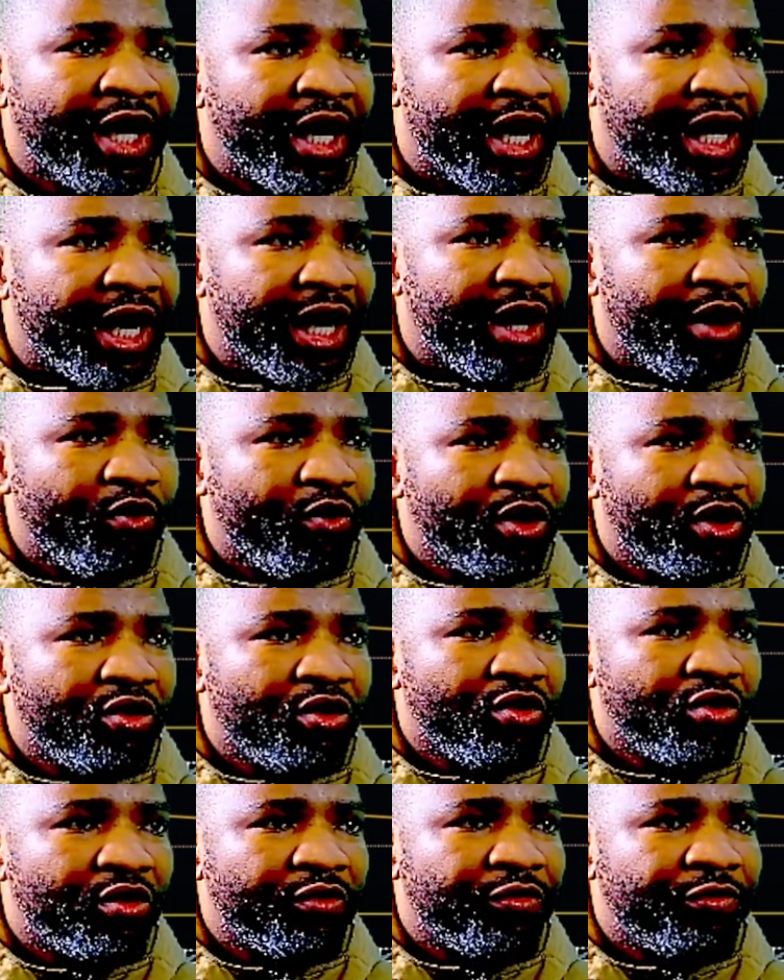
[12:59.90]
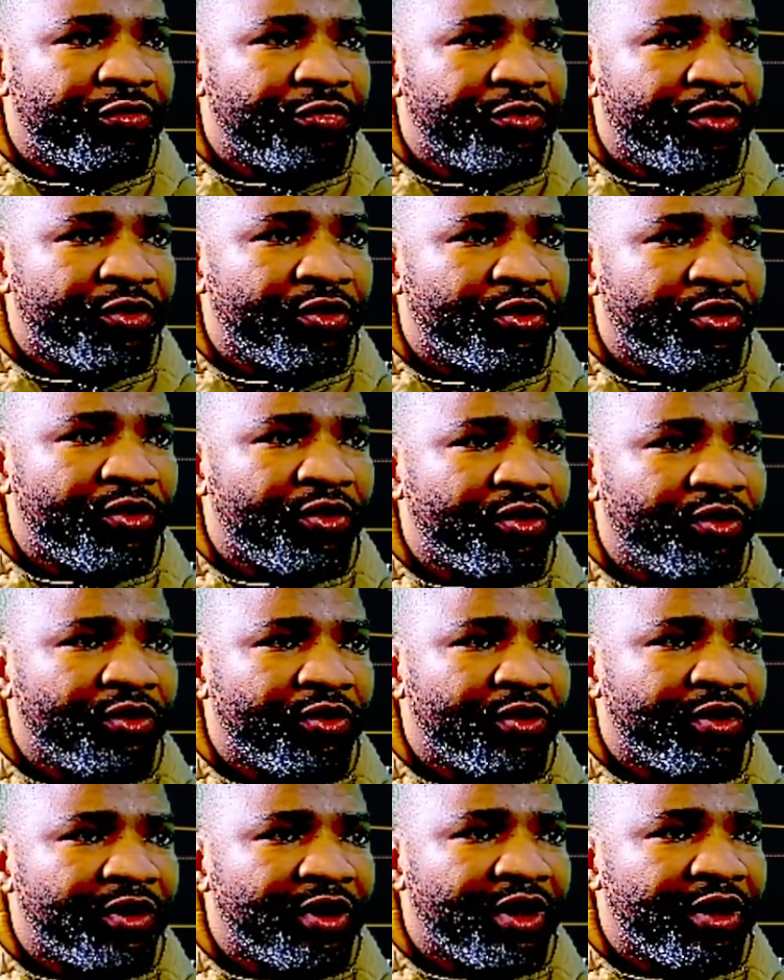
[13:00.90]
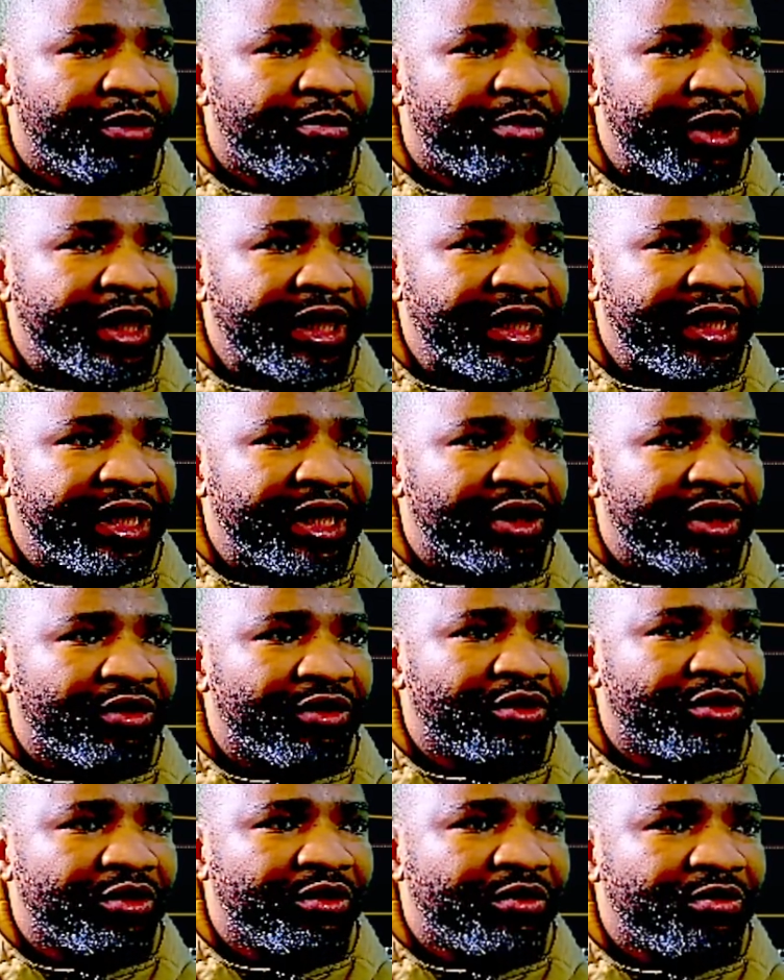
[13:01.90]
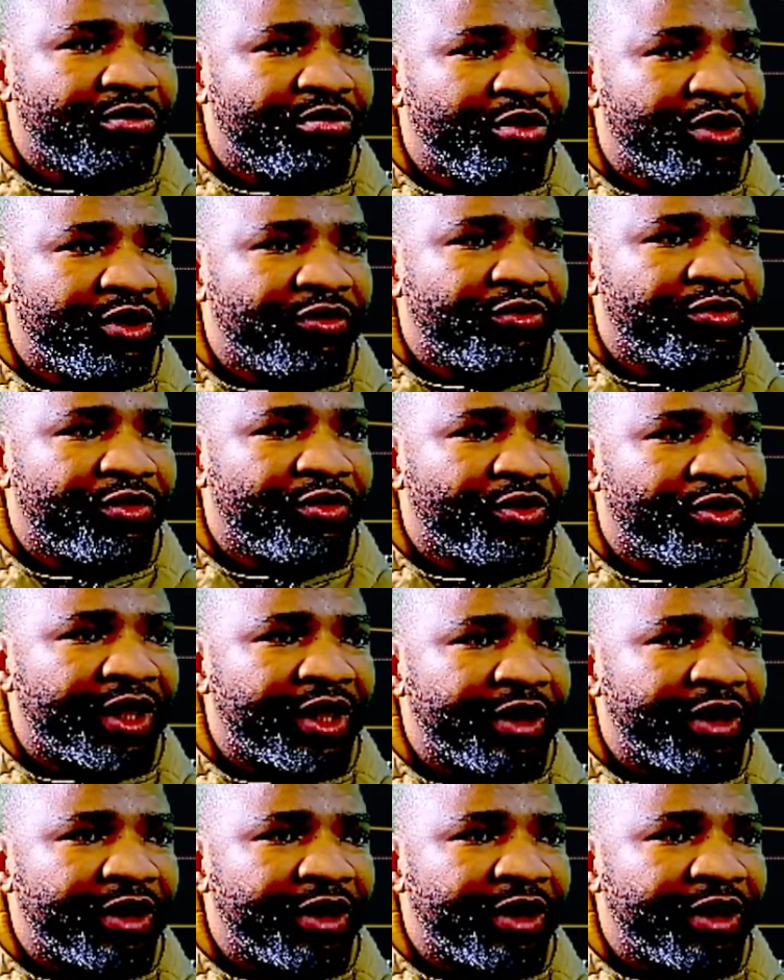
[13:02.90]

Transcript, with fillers: I will look for the breakout before I